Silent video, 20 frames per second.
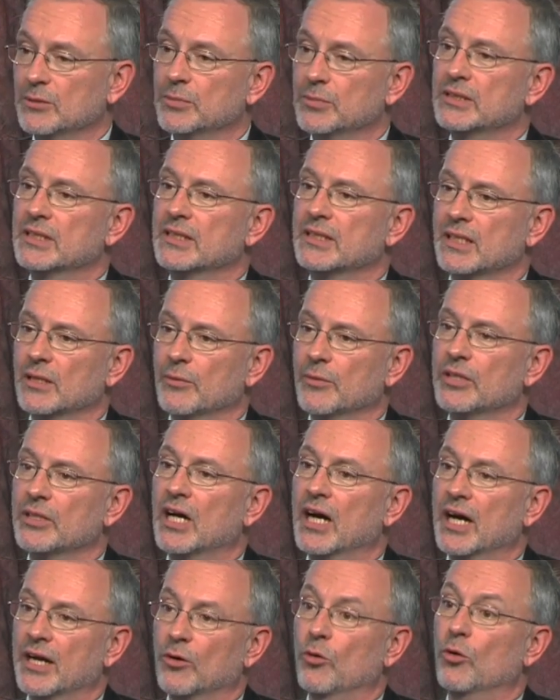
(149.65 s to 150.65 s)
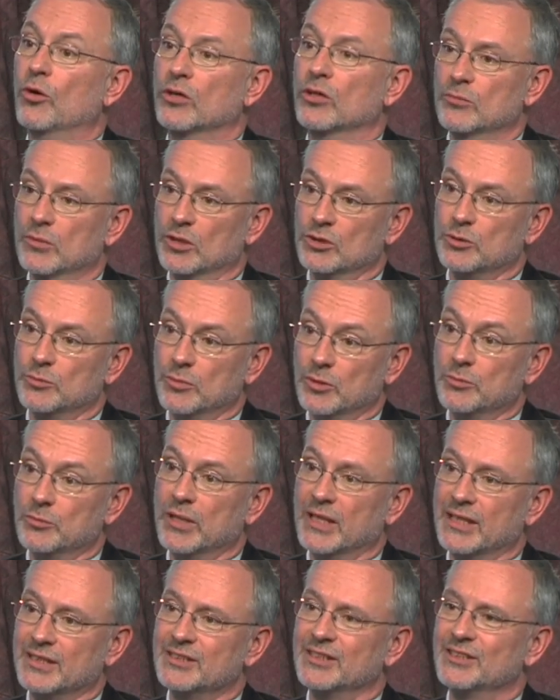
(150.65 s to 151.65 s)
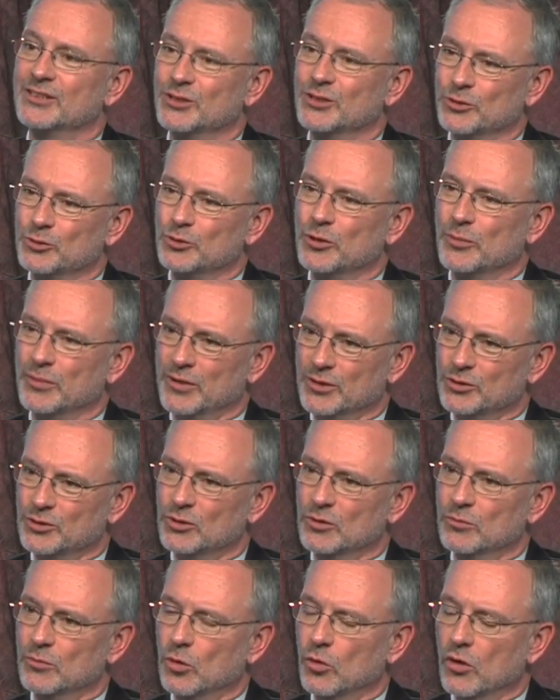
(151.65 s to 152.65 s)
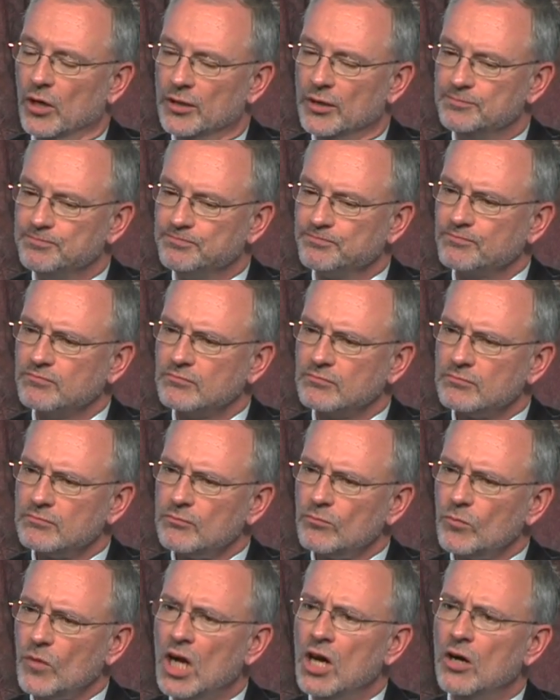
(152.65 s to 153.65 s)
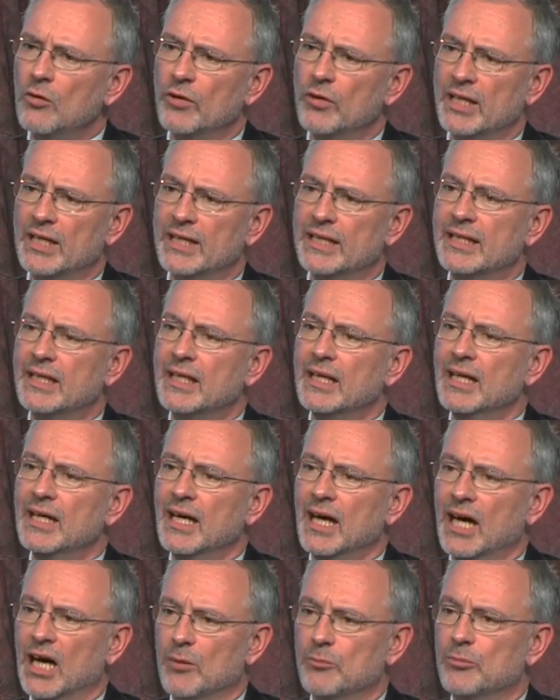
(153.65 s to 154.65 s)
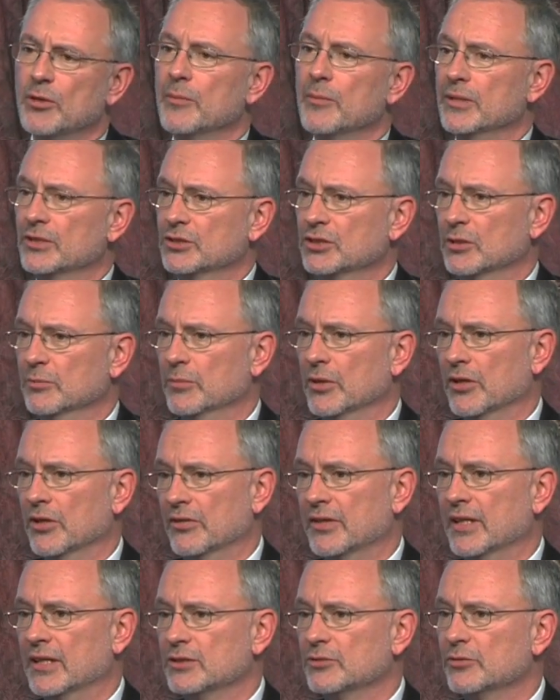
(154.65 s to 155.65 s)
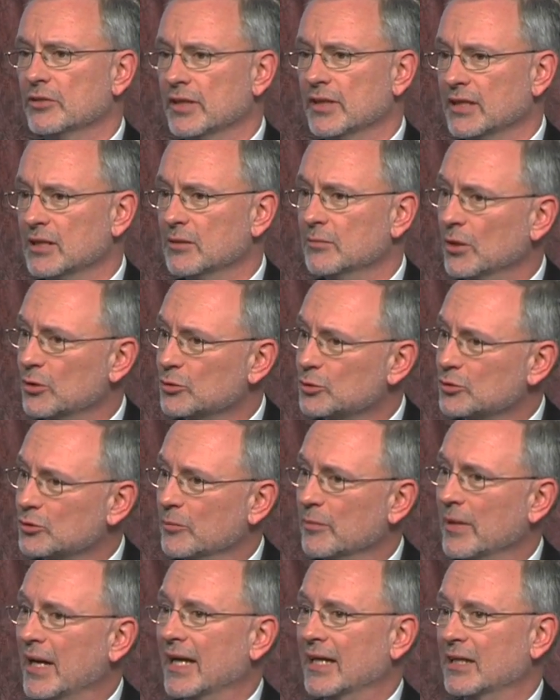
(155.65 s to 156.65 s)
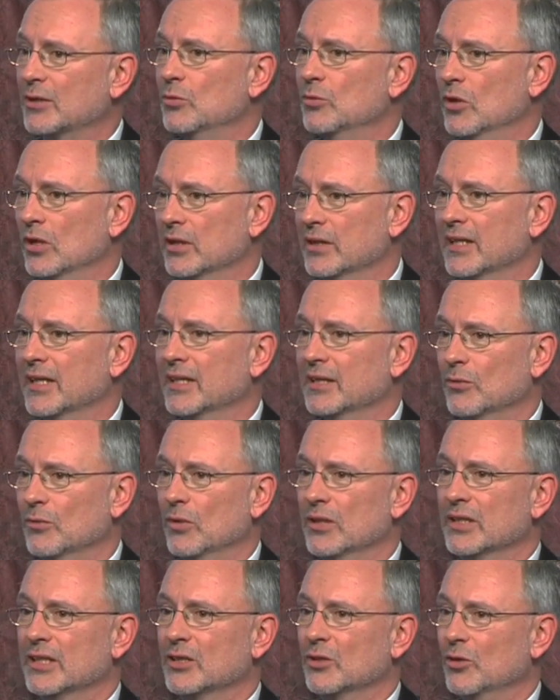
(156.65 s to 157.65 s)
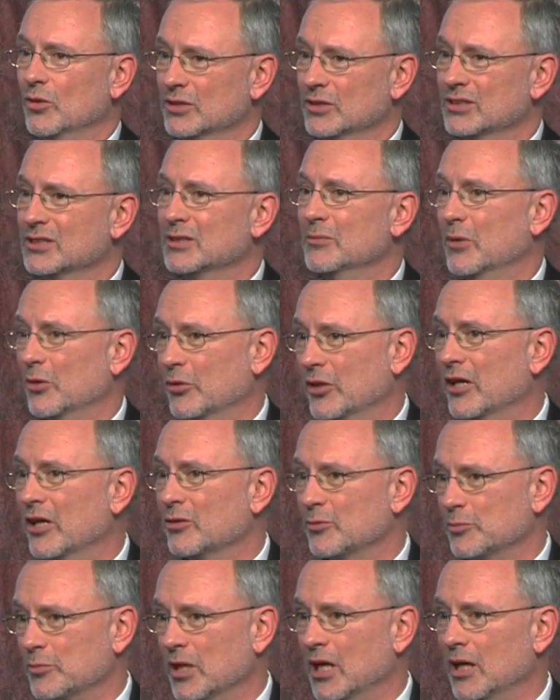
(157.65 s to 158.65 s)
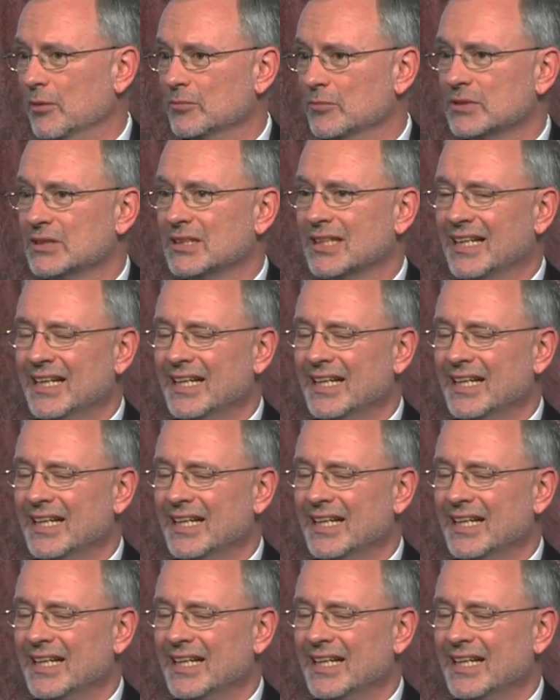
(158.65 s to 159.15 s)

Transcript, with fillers: particularly with high order multiple pregnancy, so triplets or more, are really uh, premature birth. That's really the most dramatic one and the one that causes the most health problems.